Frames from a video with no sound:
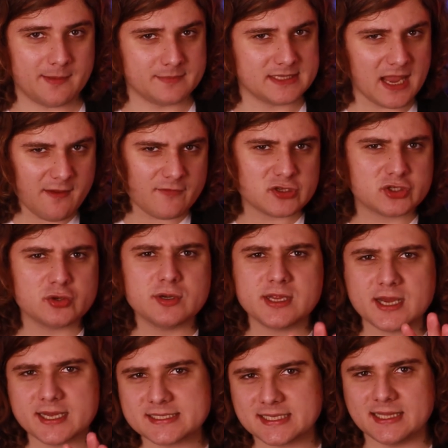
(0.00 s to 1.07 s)
him. David
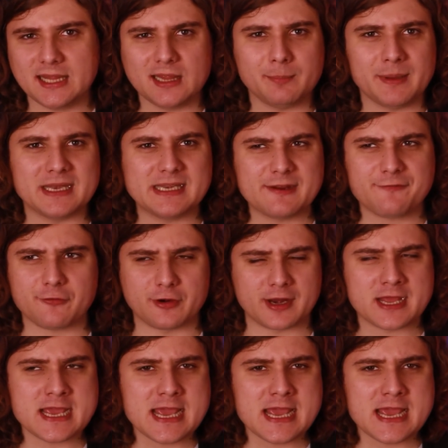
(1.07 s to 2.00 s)
Jr. is a little bit different.